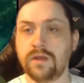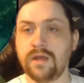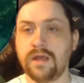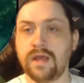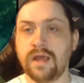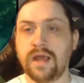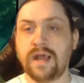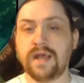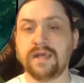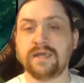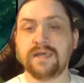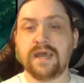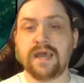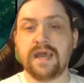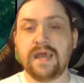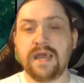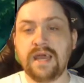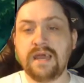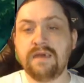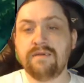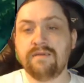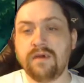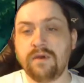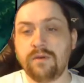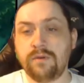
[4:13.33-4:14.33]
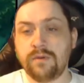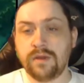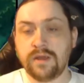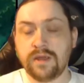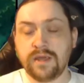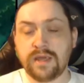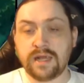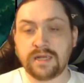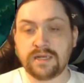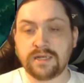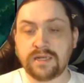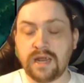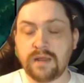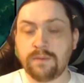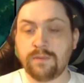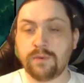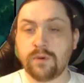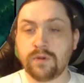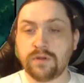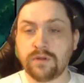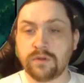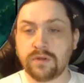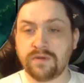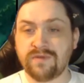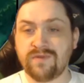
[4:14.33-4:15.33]
As our hero gets
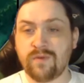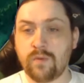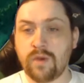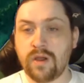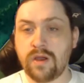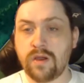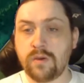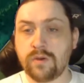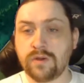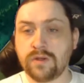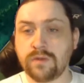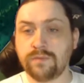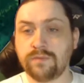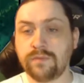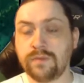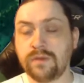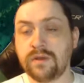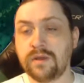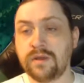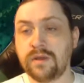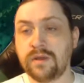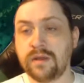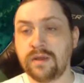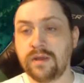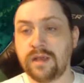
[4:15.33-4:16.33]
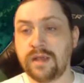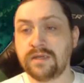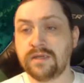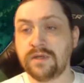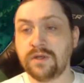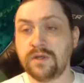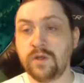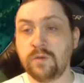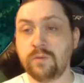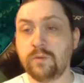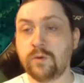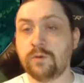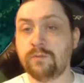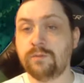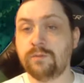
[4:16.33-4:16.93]
teleported to another world as a newborn